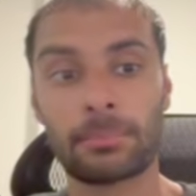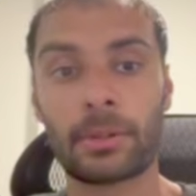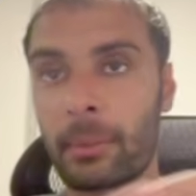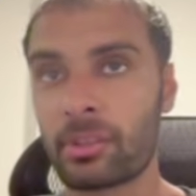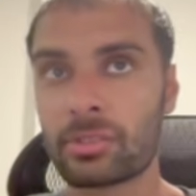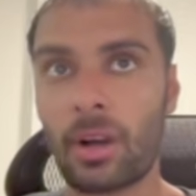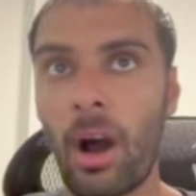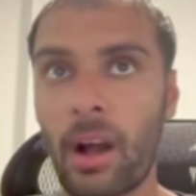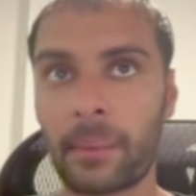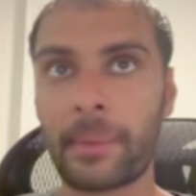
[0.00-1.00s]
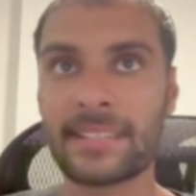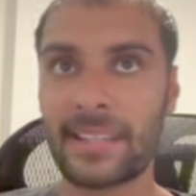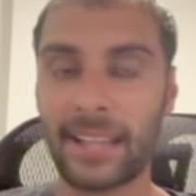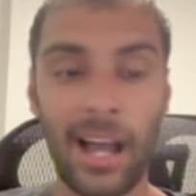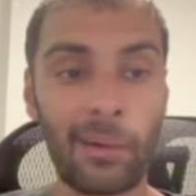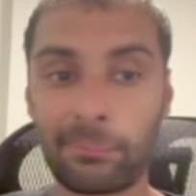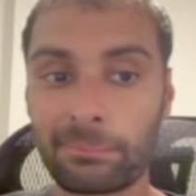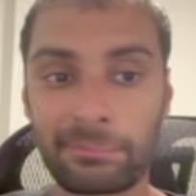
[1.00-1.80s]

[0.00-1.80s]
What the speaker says: pretty much automate sending out